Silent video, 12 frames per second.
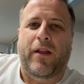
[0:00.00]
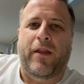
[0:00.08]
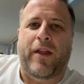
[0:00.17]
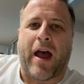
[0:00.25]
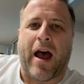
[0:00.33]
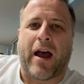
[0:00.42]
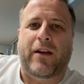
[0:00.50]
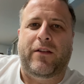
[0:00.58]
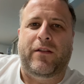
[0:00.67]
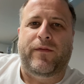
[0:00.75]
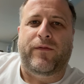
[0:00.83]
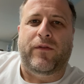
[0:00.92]

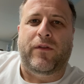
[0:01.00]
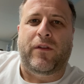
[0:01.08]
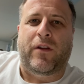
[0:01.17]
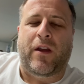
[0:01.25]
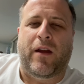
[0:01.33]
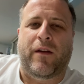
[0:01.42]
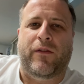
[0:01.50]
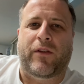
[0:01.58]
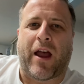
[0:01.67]
That gives